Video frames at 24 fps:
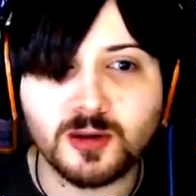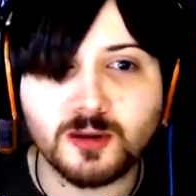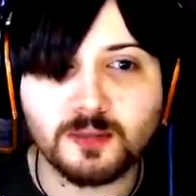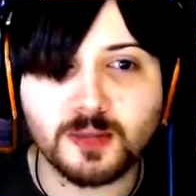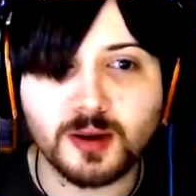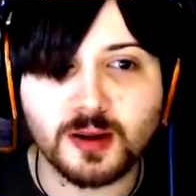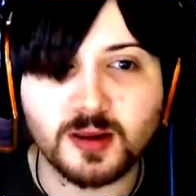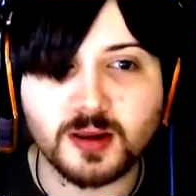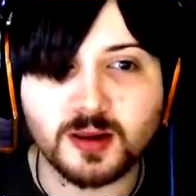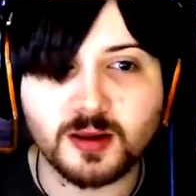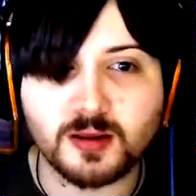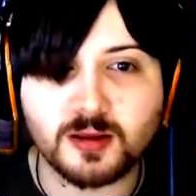
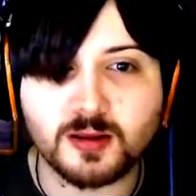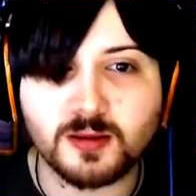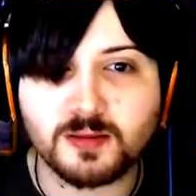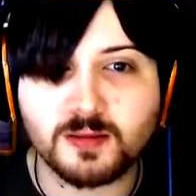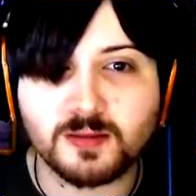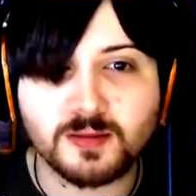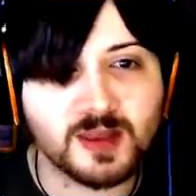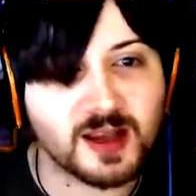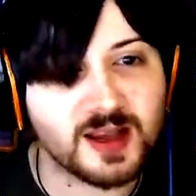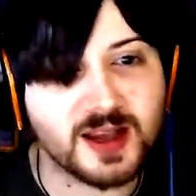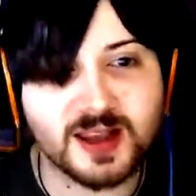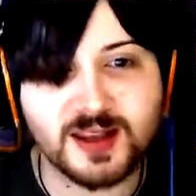bollocks.
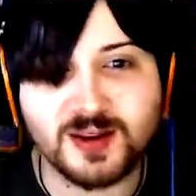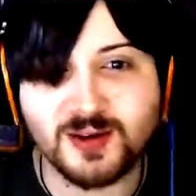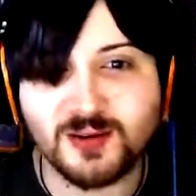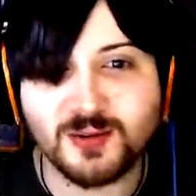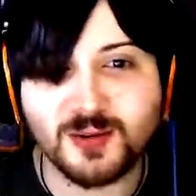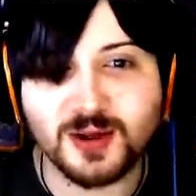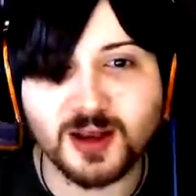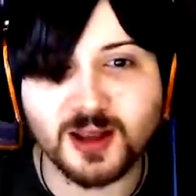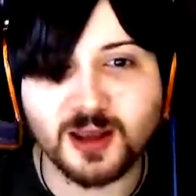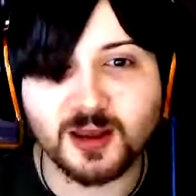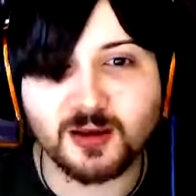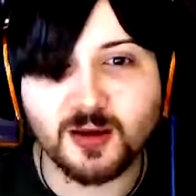I don't
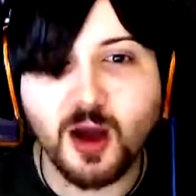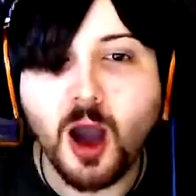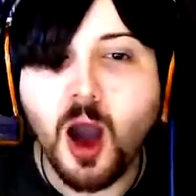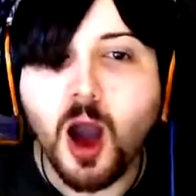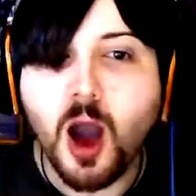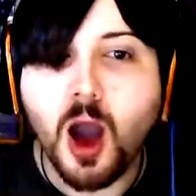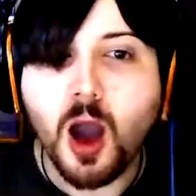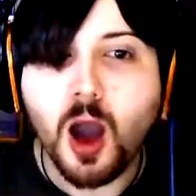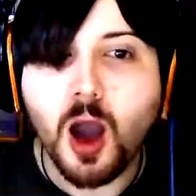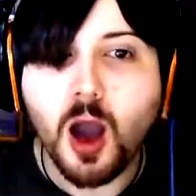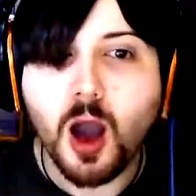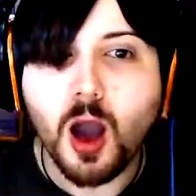want to go...
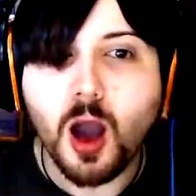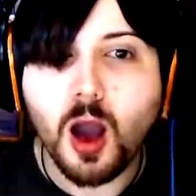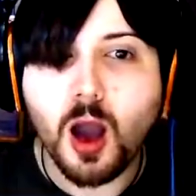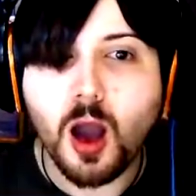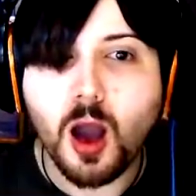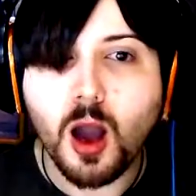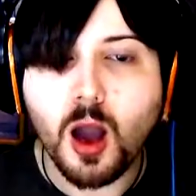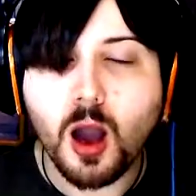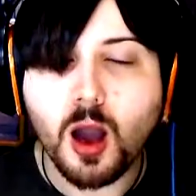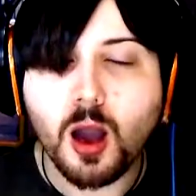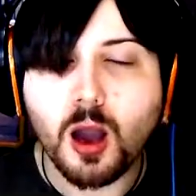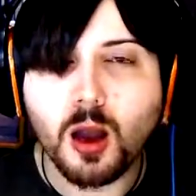
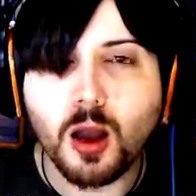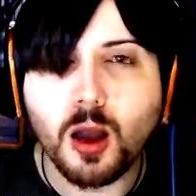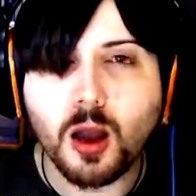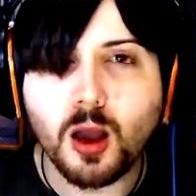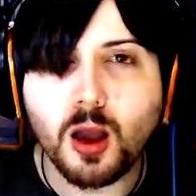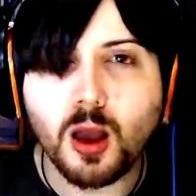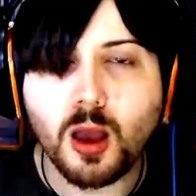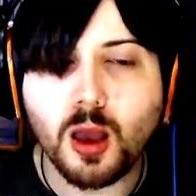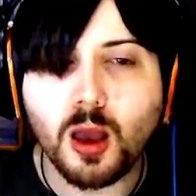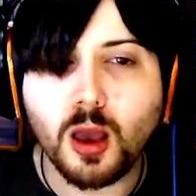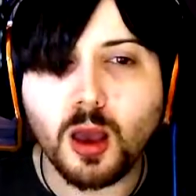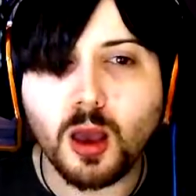
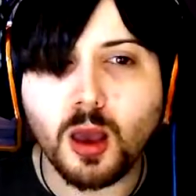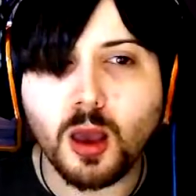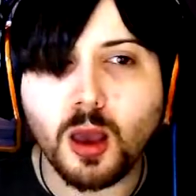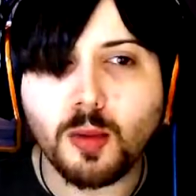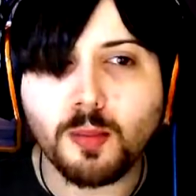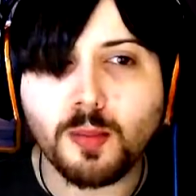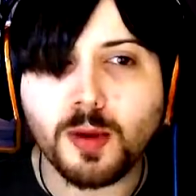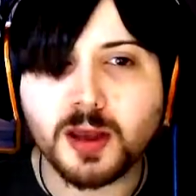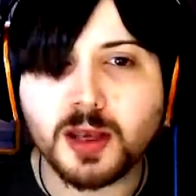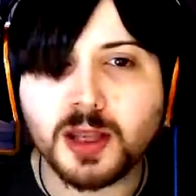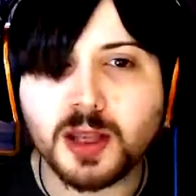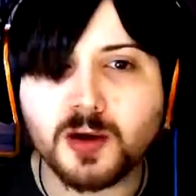I
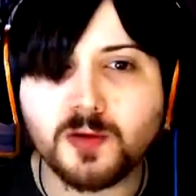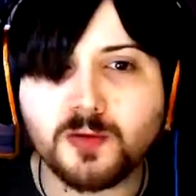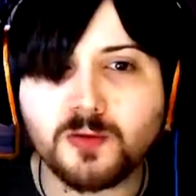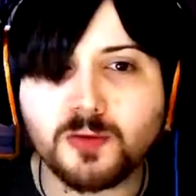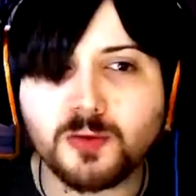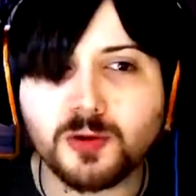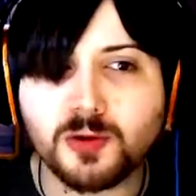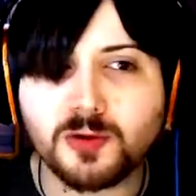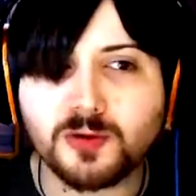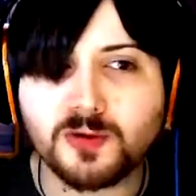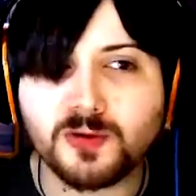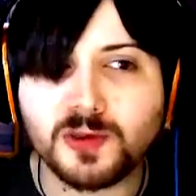might have
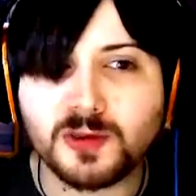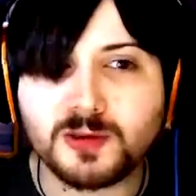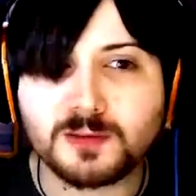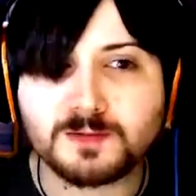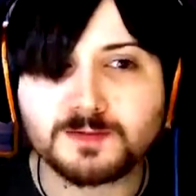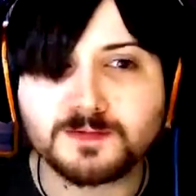wolves.